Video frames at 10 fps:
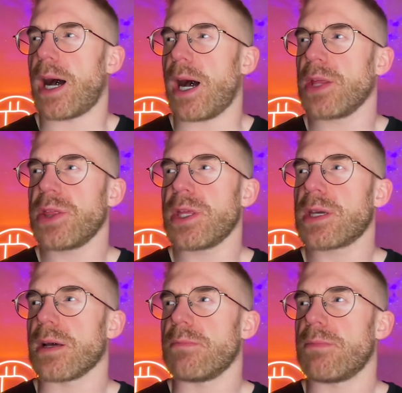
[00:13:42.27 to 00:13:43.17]
I think
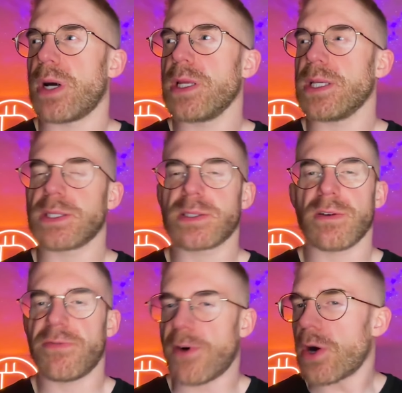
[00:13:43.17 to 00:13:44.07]
money is
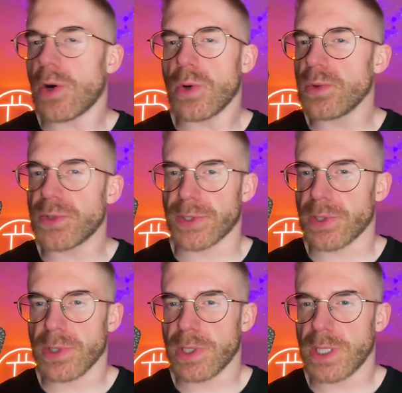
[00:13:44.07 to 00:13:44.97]
far older
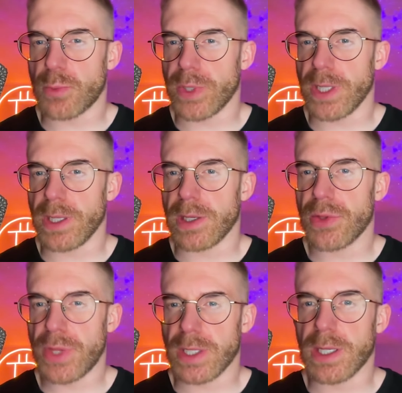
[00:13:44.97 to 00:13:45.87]
than we
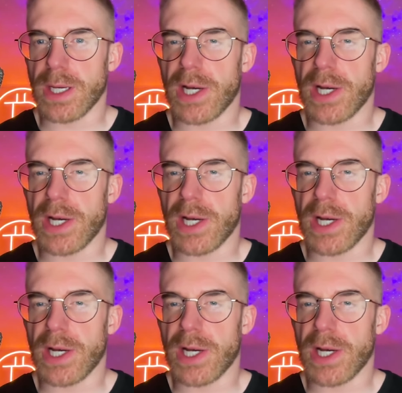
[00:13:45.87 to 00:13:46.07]
think.